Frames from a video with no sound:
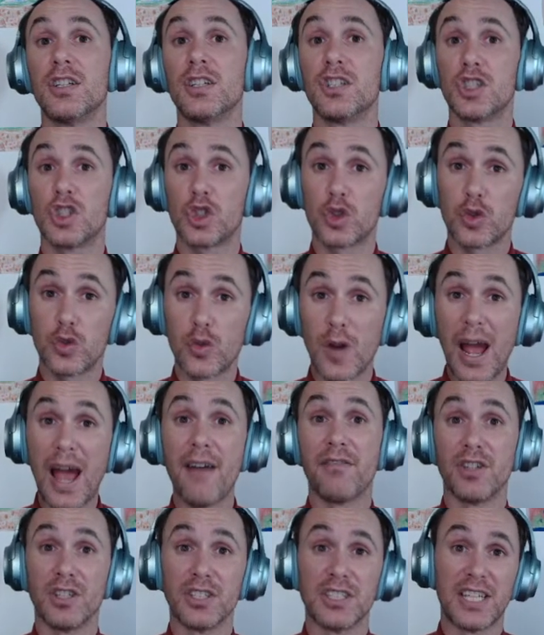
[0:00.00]

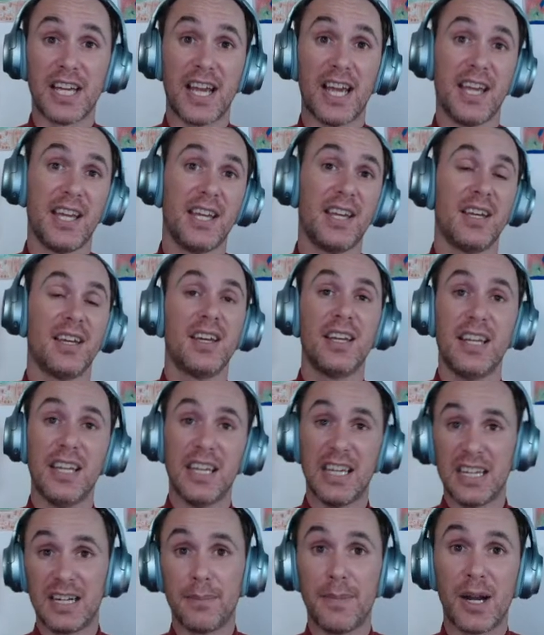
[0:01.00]
travel day
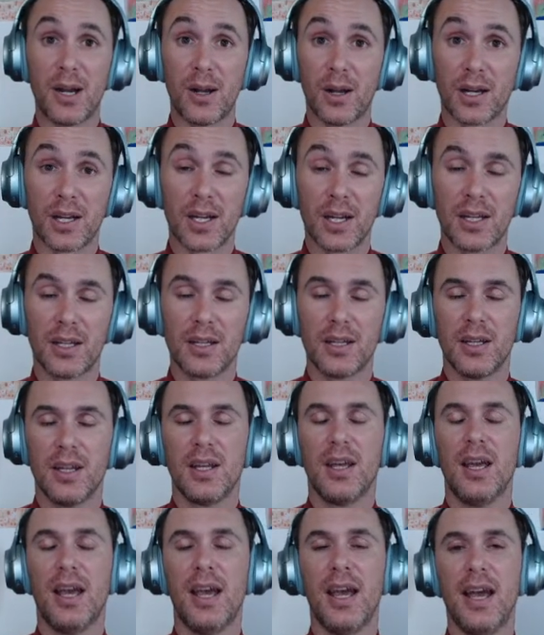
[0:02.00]
in America,
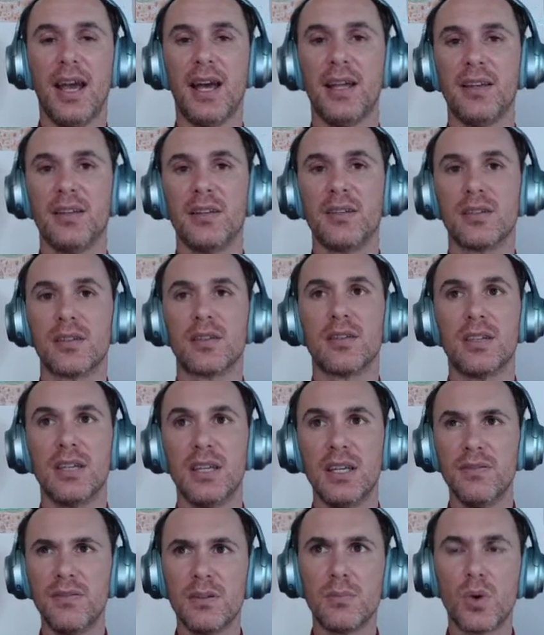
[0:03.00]
and
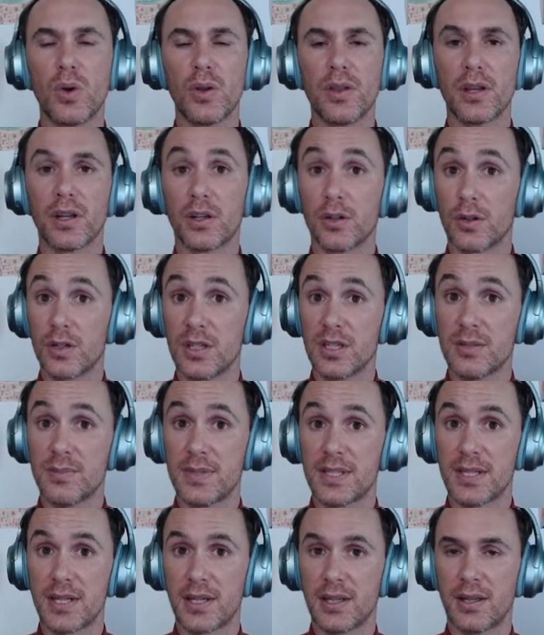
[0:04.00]
even more than
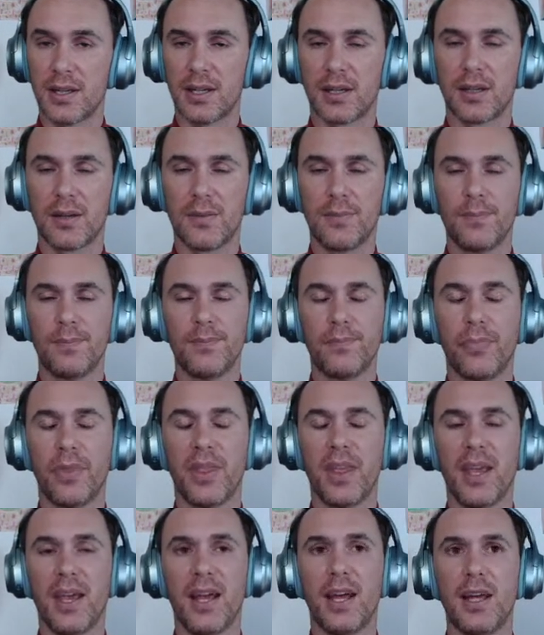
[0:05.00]
Christmas, I think.
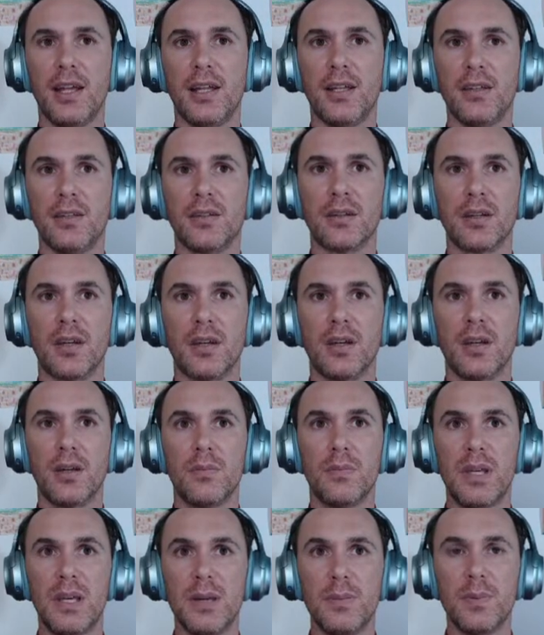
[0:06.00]
And
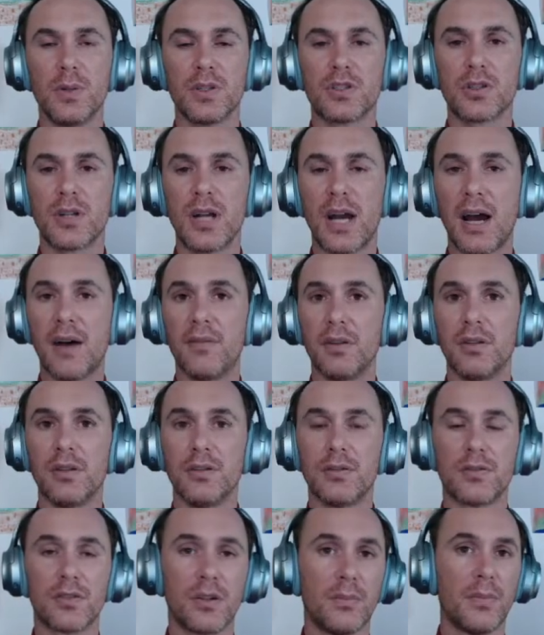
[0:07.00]
people travel
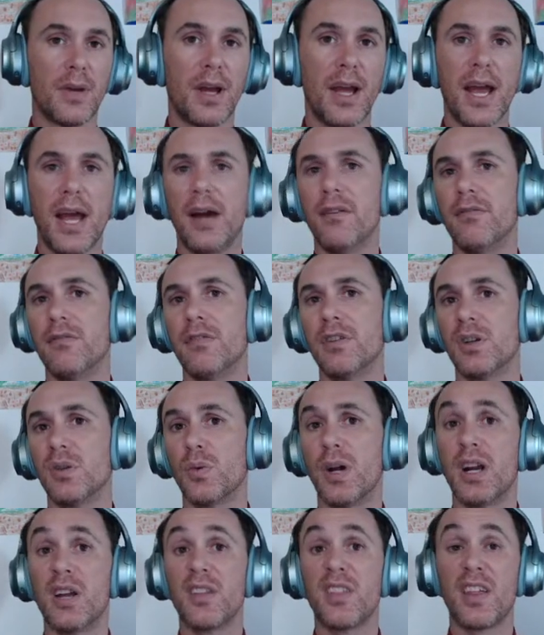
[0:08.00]
from
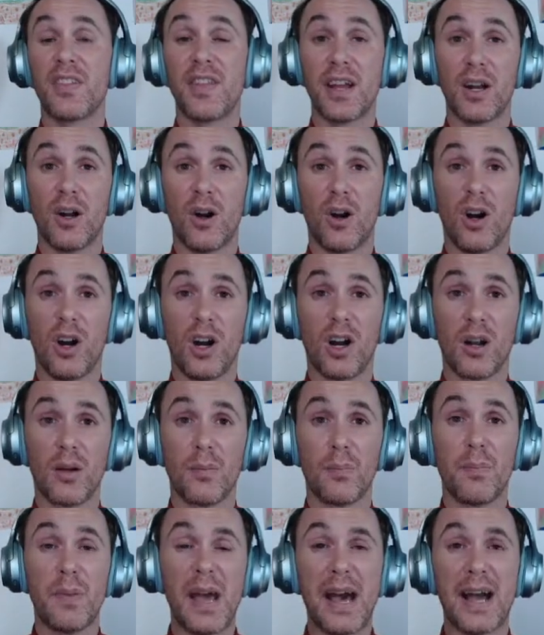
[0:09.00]
everywhere that they are
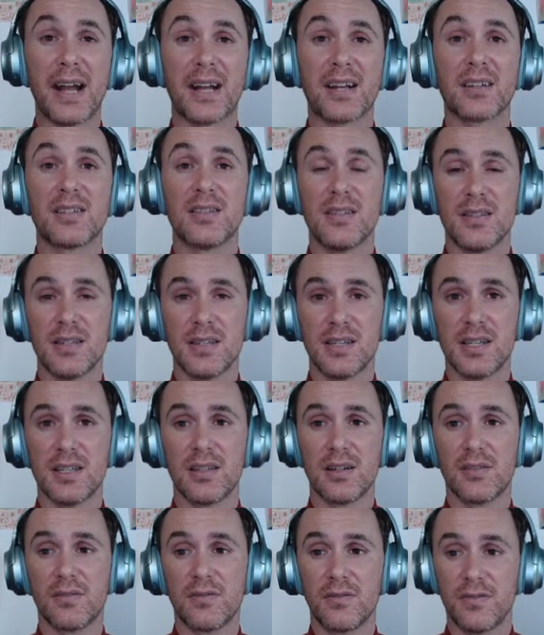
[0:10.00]
back to see
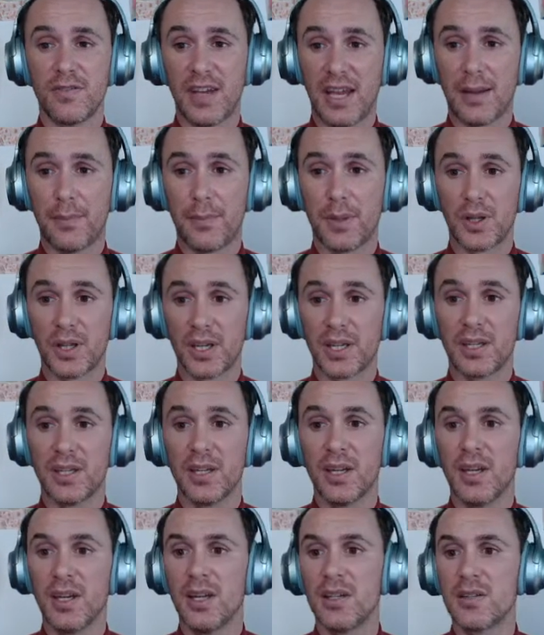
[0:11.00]
their family.
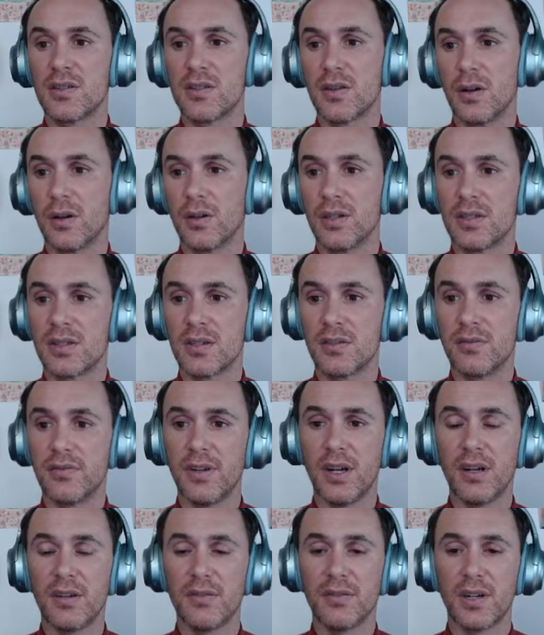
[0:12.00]
So it's a
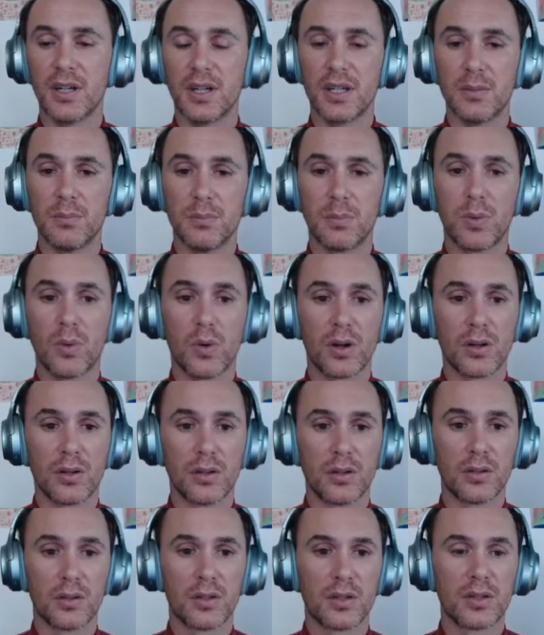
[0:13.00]
very, very
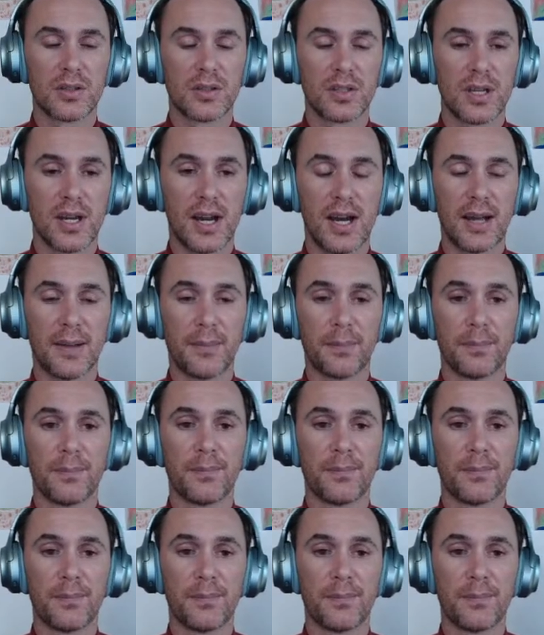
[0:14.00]
important time.